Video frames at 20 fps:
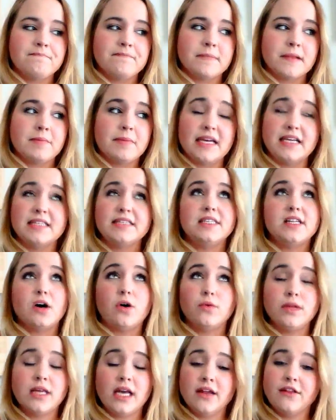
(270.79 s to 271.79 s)
Because the
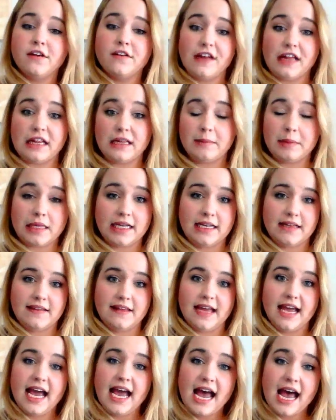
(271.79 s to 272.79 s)
only other availability they
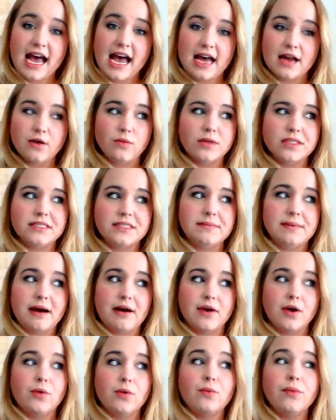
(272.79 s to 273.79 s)
had was about
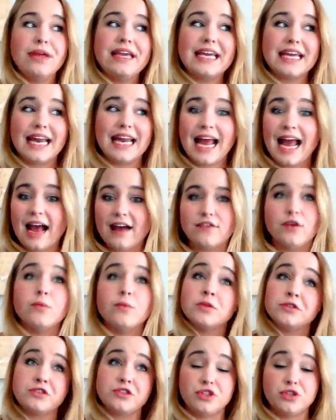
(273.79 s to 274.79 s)
a week and a half,
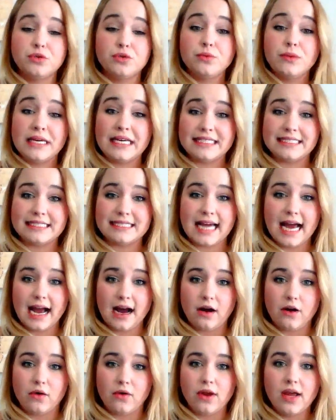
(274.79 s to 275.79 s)
almost 2 weeks
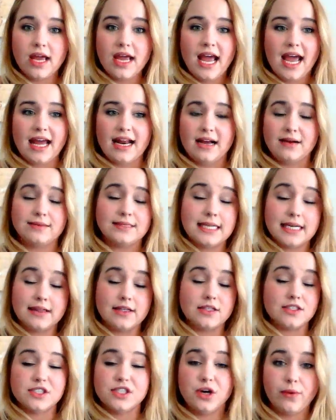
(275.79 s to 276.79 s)
out. And I was like,
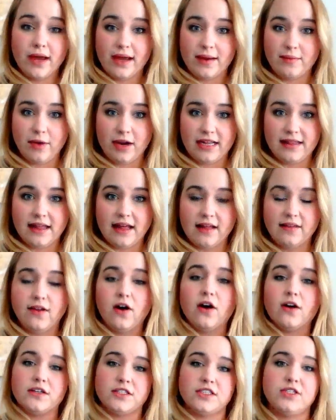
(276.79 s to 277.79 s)
there's no way I'm waiting that
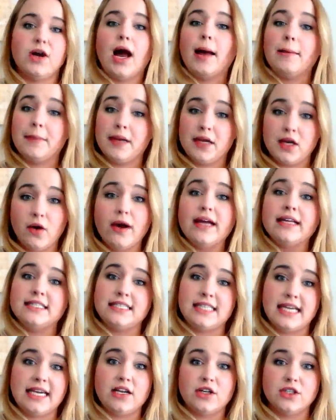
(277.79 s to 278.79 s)
long, so I'm going to go ahead and
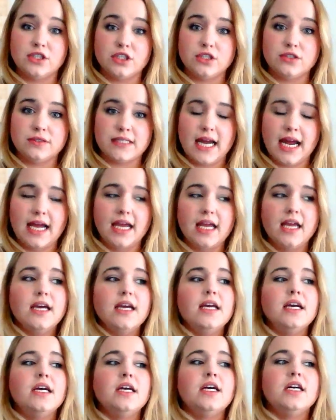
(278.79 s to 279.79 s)
take it on Tuesday.
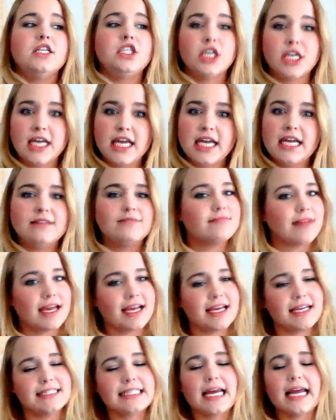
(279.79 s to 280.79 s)
Took it, like
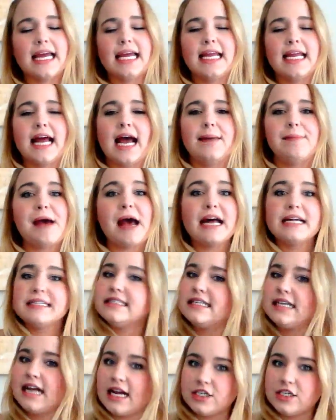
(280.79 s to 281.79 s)
I said, I passed the
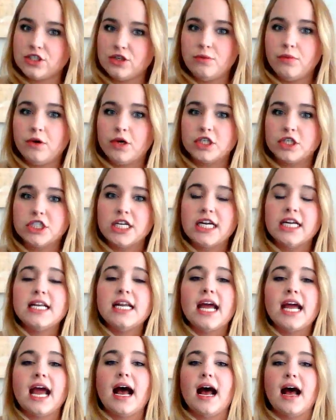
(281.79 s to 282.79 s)
national portion,
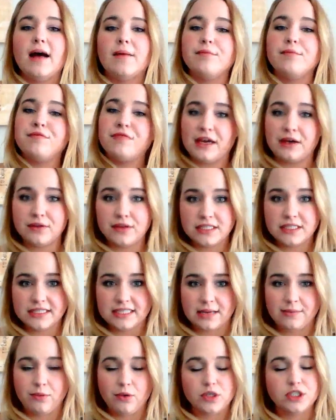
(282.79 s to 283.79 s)
failed the
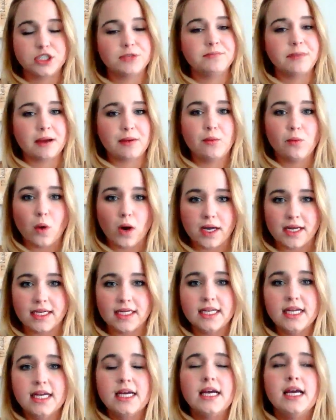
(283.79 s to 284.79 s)
state portion by 1.
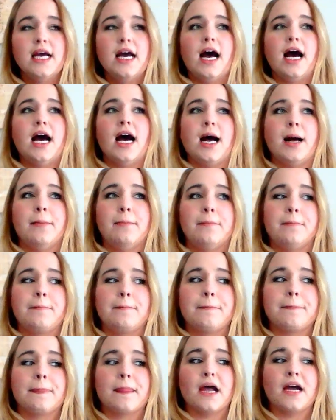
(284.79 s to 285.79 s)

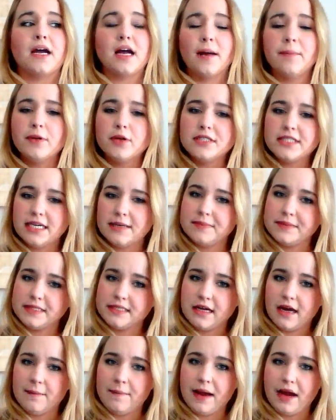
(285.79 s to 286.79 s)
A couple tips
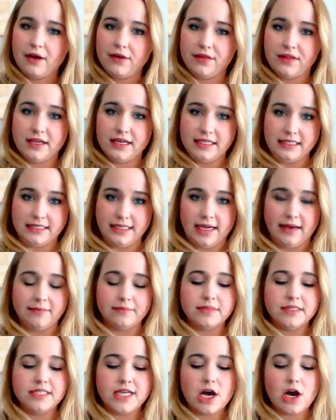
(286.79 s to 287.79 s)
about the exam.
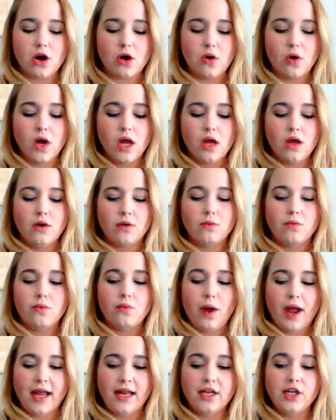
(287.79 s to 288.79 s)
So
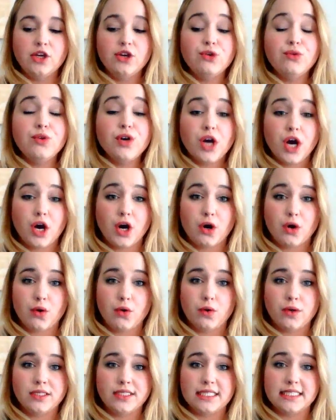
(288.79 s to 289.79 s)
when you go
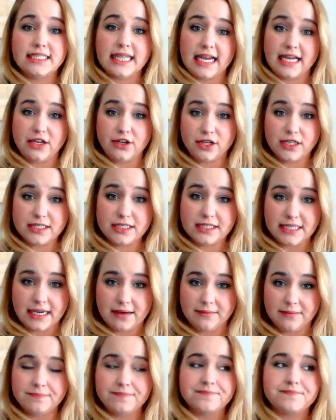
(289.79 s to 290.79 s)
to take your
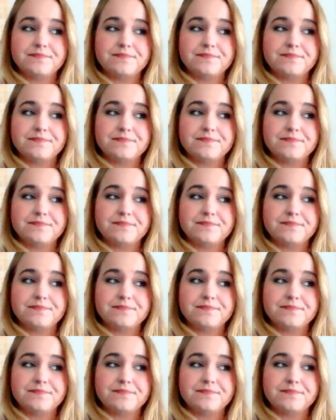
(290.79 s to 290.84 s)
exam,